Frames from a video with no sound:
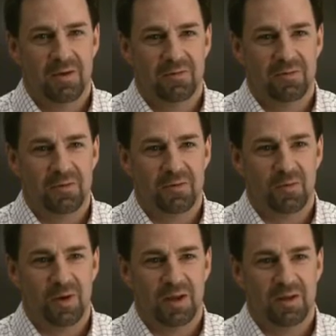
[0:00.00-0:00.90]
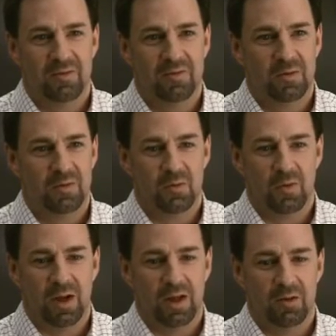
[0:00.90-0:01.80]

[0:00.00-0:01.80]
Oh, it feels great. It feels great.